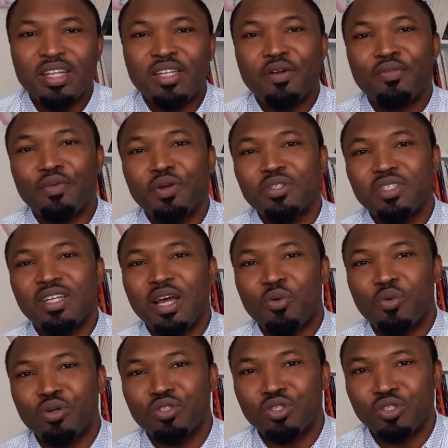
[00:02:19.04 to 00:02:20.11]
The first thing
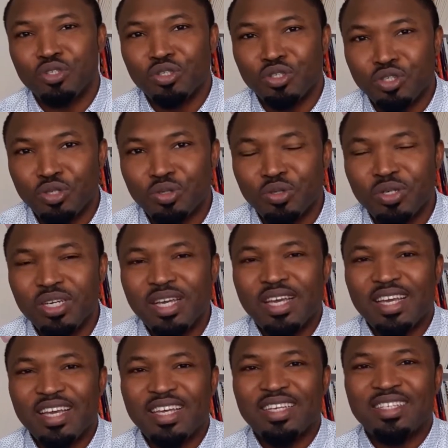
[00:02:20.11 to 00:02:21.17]
I want you to do
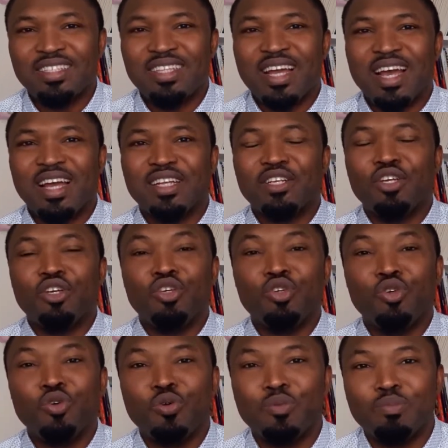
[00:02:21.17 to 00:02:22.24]
is that
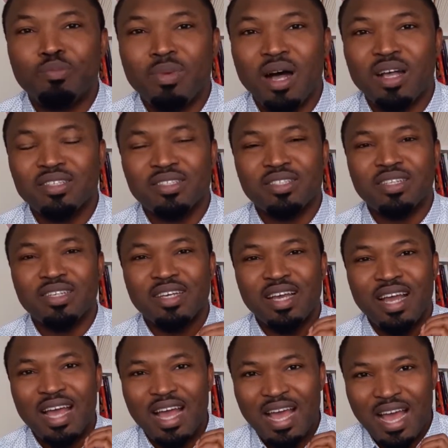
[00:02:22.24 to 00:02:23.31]
you must
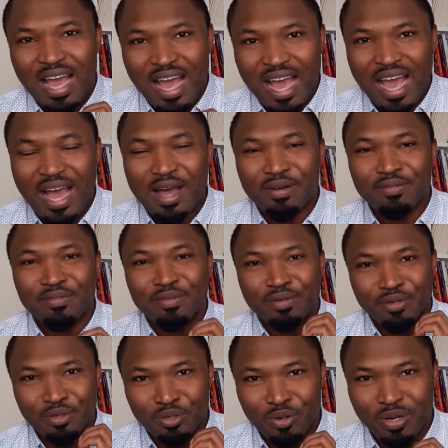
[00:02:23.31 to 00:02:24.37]
have
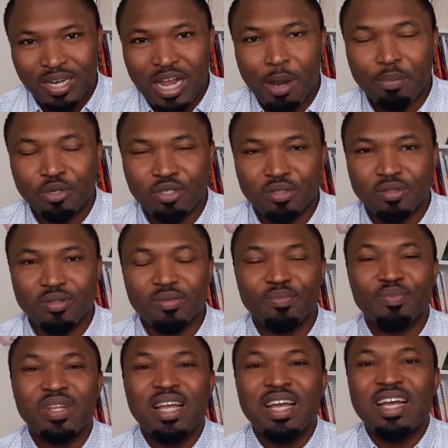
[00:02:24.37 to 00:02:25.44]
your capital.
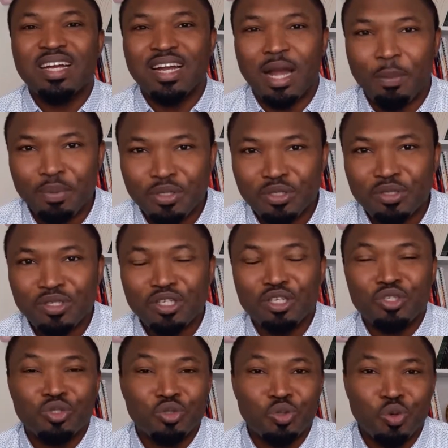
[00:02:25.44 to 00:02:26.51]
Capital
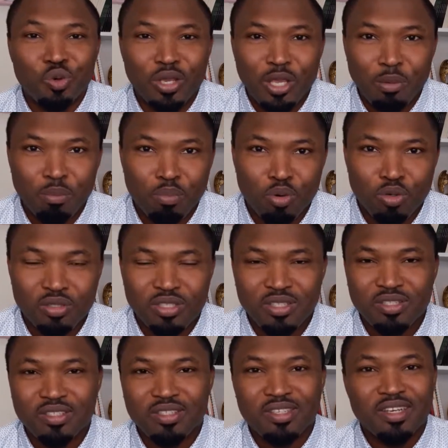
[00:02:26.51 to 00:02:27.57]
is so
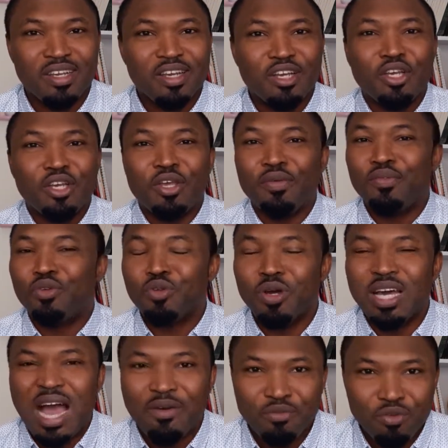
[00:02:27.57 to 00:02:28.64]
important. If you
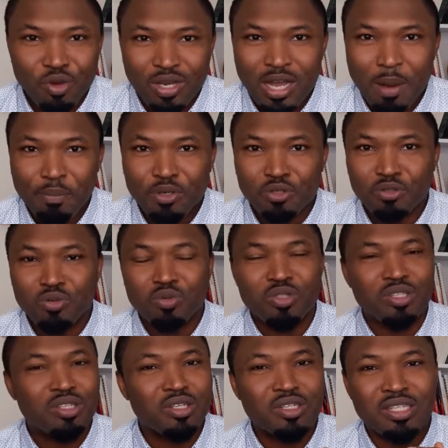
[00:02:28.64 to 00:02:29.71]
don't have your capital,
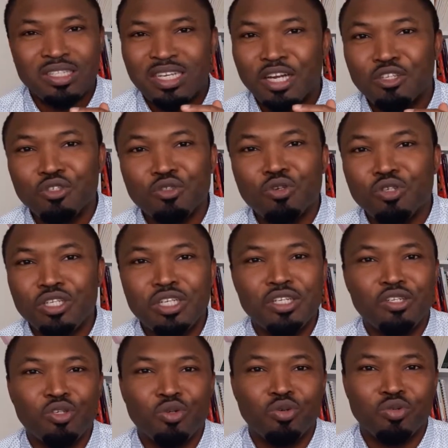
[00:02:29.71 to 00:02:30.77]
there's no
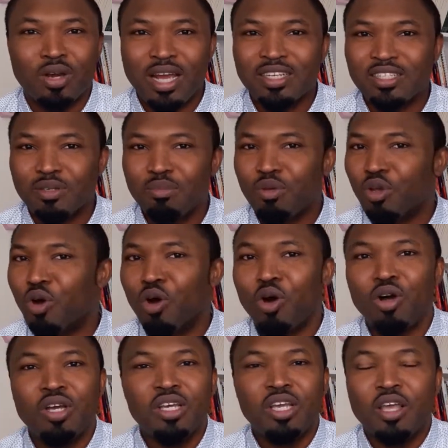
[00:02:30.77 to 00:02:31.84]
need you writing me
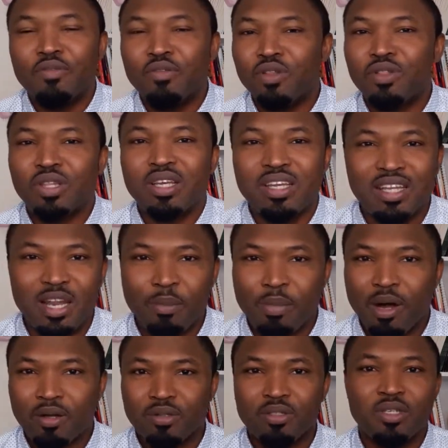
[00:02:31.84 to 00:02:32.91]
or even thinking
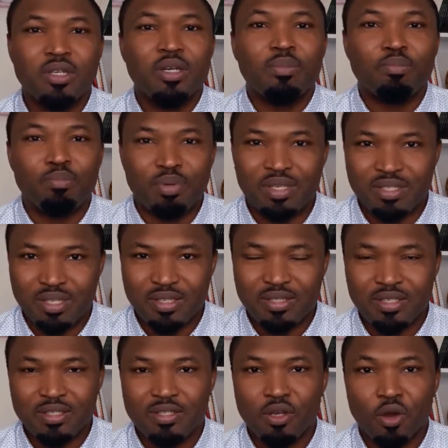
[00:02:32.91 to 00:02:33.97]
about
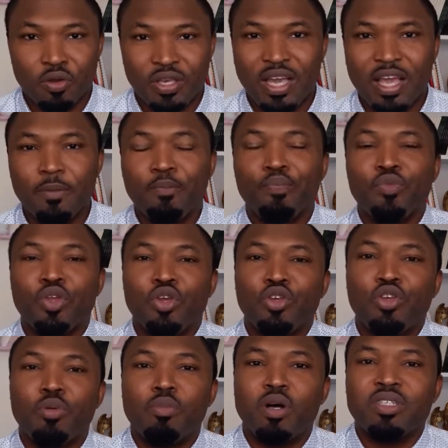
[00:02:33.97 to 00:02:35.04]
businesses, okay?
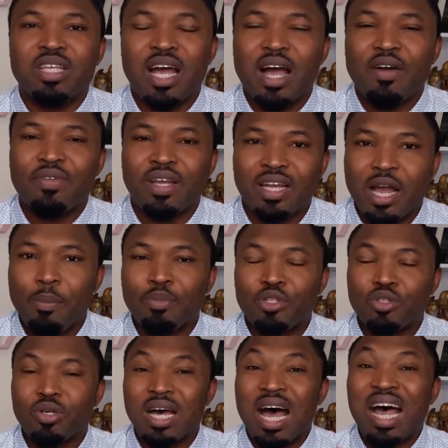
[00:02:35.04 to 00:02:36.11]
You must have a
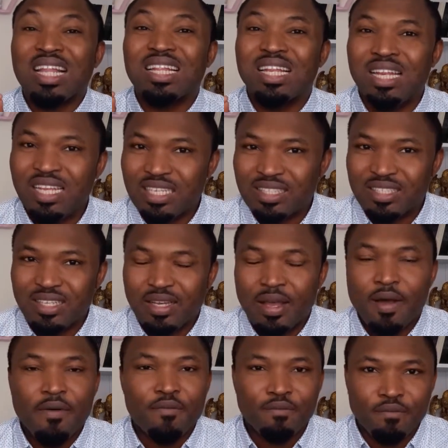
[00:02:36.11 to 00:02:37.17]
capital, at least
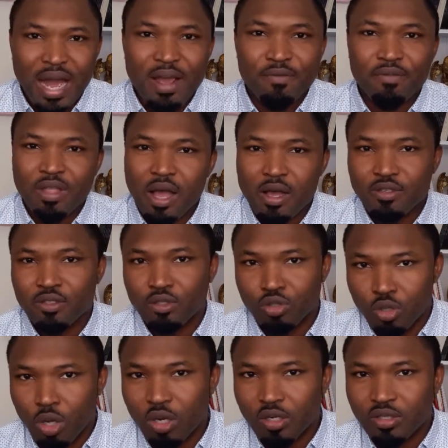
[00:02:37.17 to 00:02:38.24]

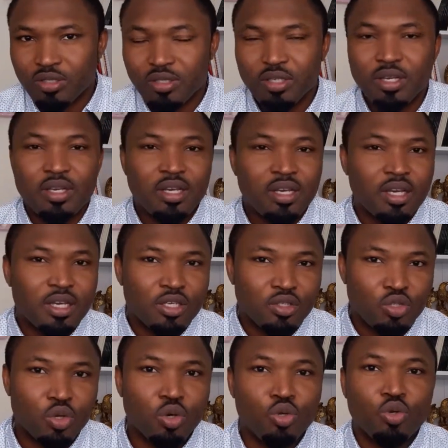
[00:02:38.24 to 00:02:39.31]
$5,000,
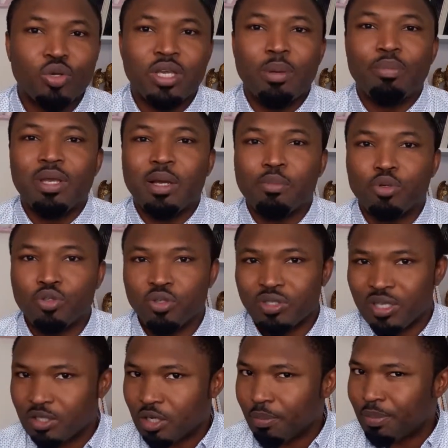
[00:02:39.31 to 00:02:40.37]
so you can be able to
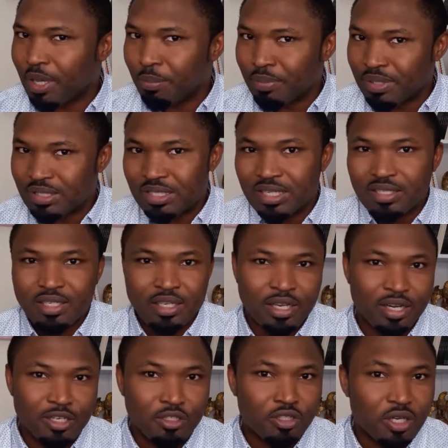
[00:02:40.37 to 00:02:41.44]
set up a business
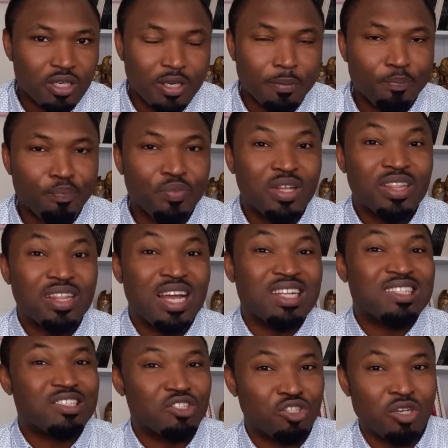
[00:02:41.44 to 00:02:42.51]
here in Turkey.
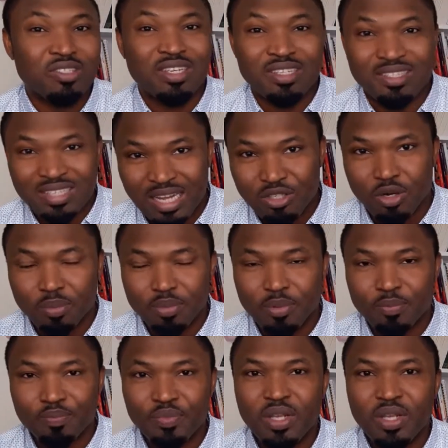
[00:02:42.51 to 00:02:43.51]
That's just a startup.